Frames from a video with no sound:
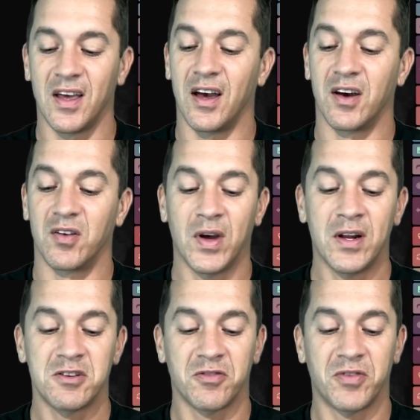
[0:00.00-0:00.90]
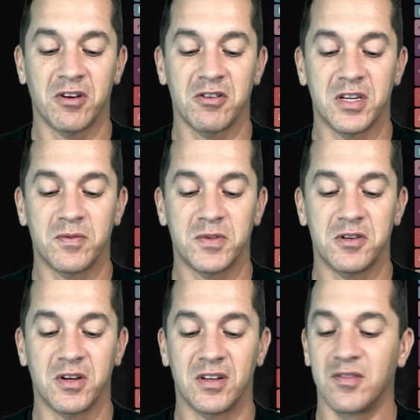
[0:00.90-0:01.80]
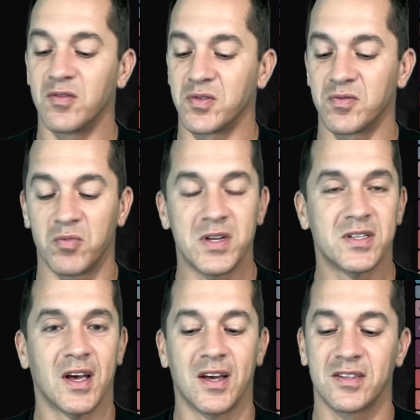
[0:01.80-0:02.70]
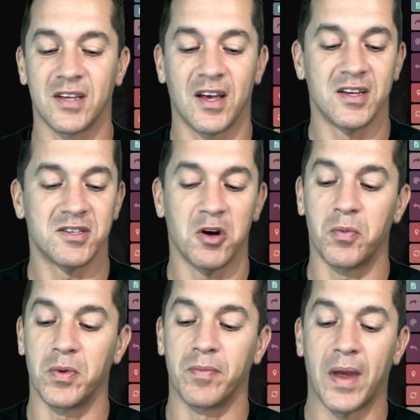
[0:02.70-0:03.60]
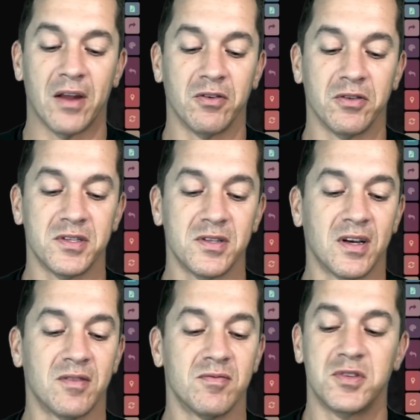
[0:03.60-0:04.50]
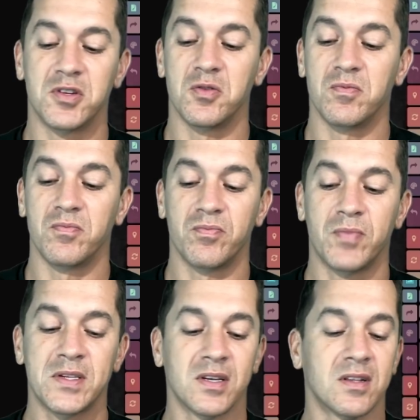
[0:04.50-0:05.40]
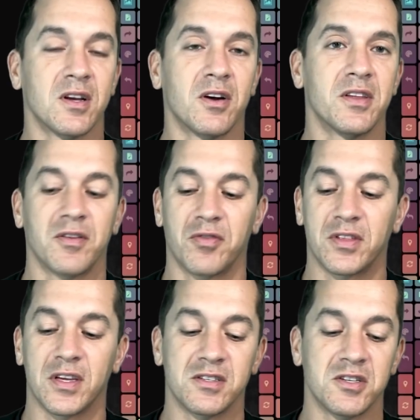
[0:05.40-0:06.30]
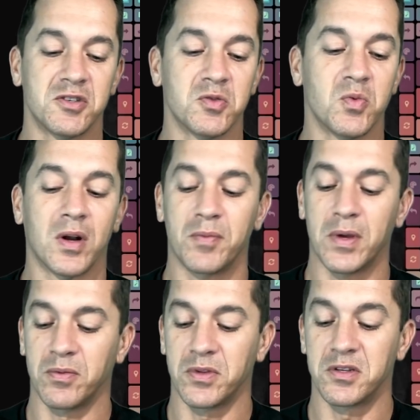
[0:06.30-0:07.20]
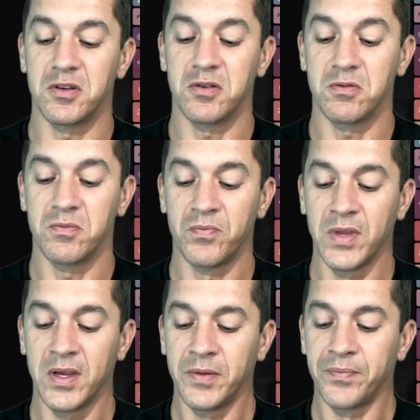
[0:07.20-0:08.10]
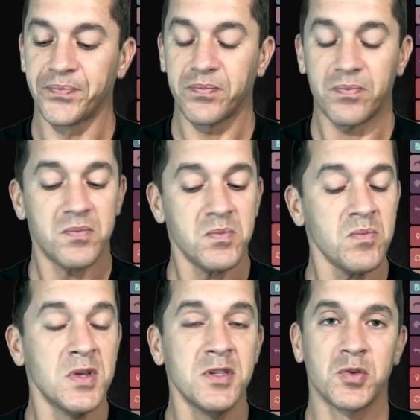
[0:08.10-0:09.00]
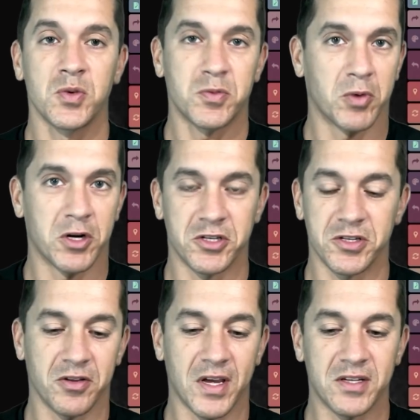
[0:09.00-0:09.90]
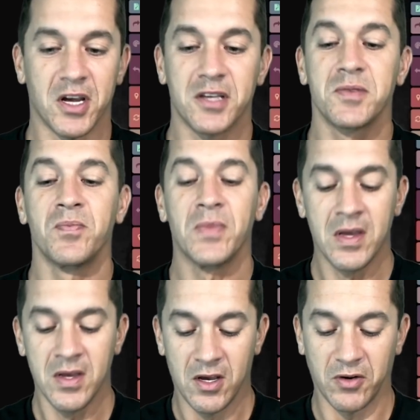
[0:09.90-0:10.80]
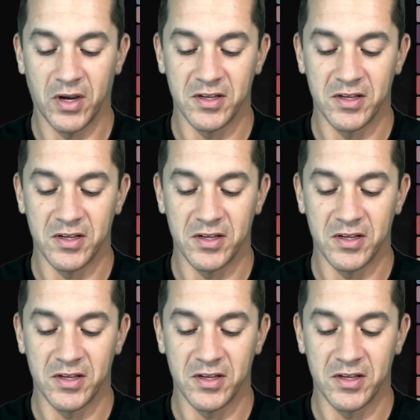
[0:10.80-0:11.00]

uh, right at your fingertips. You can resize, size, open panels, uh, do basically all the different things that you'd want to be able to do. And switch brushes, all that jazz. Okay,